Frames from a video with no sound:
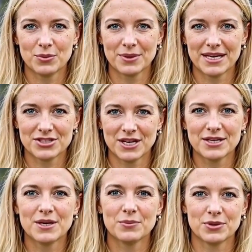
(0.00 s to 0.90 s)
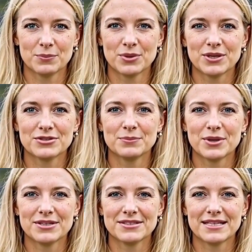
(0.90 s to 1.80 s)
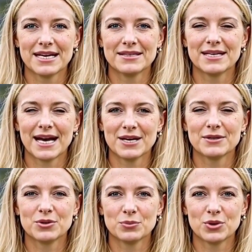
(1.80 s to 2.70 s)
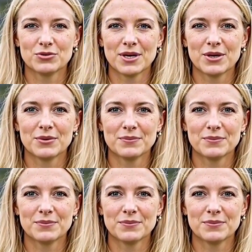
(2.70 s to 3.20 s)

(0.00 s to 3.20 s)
page icon with a ++ sign to add a new profile.